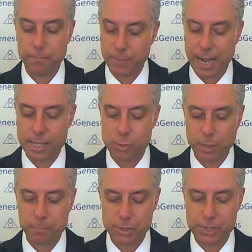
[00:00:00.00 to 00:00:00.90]
as we
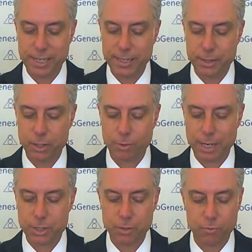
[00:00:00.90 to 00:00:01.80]
proceed in the
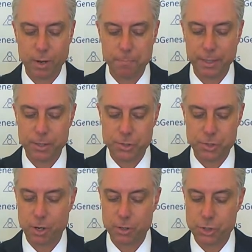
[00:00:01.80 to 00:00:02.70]
direction of 1 million
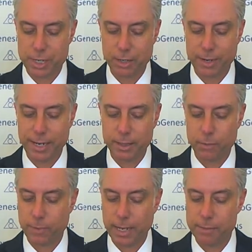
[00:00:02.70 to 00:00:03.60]
songs generating the
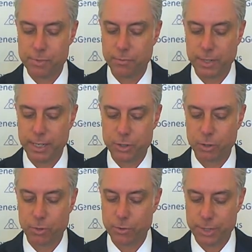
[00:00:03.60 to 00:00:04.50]
waves of initial
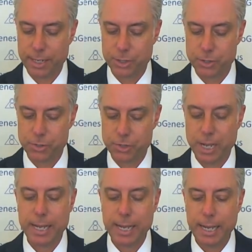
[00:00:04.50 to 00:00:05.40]
rotations.
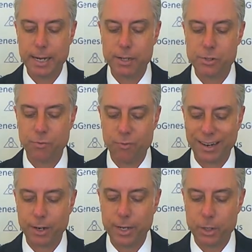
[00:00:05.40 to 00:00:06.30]
It is
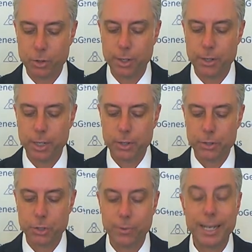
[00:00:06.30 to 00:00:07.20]
very good
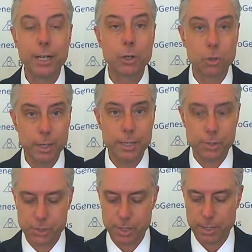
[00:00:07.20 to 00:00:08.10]
to
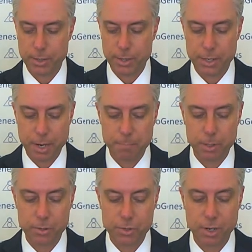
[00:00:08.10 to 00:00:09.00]
increase the
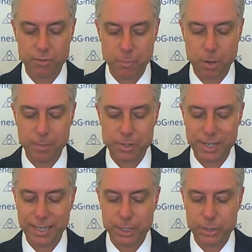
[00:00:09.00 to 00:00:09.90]
numbers of moments in
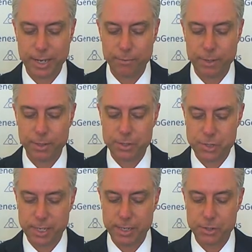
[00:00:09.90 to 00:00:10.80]
each day when the
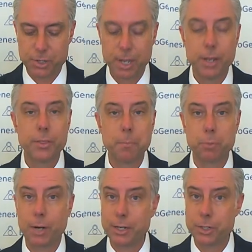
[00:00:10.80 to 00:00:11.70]
seeds, the
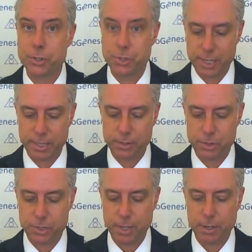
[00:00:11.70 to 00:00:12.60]
precious
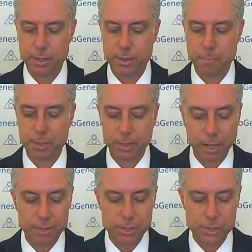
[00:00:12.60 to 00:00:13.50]
seeds, the
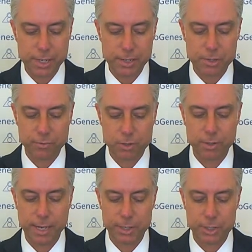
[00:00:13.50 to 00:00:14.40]
beloved seeds of
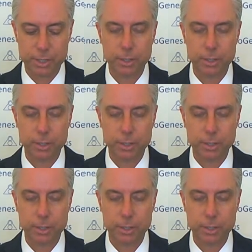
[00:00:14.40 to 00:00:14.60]
creation,